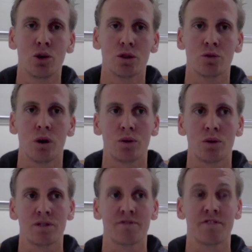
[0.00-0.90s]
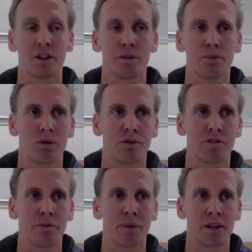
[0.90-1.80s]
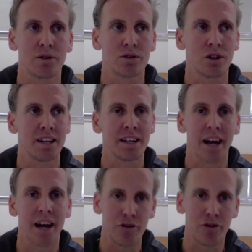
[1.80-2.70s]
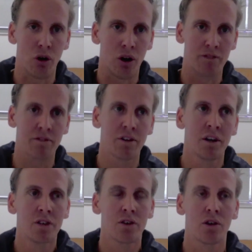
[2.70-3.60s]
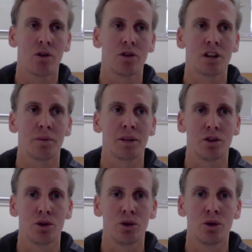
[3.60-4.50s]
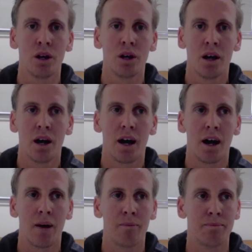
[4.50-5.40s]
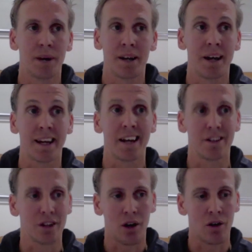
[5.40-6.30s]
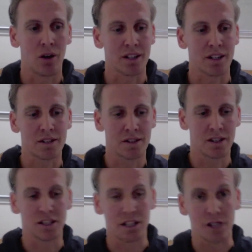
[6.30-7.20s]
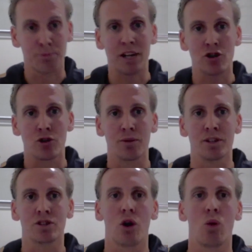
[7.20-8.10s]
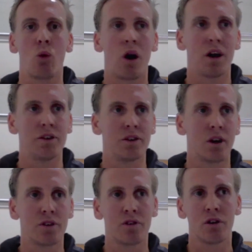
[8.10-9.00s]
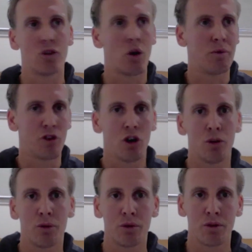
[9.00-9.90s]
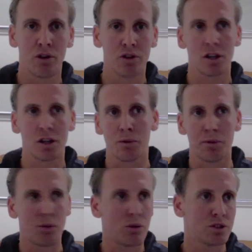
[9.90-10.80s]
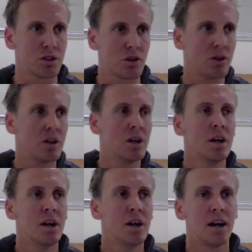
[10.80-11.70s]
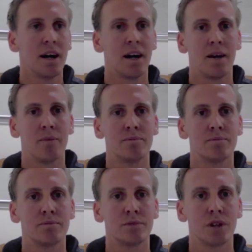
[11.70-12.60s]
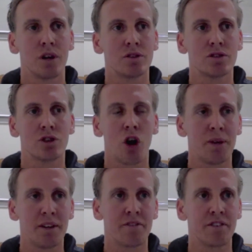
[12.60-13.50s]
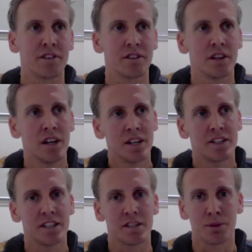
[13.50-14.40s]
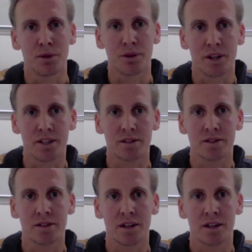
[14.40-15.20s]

as well, which is very important for me, because I need that drive to learn something new. But again, you know, like the spectrum is so wide, you know, you've got nonverbal, you've got cerebral palsy, you've got, there's so many different disabilities,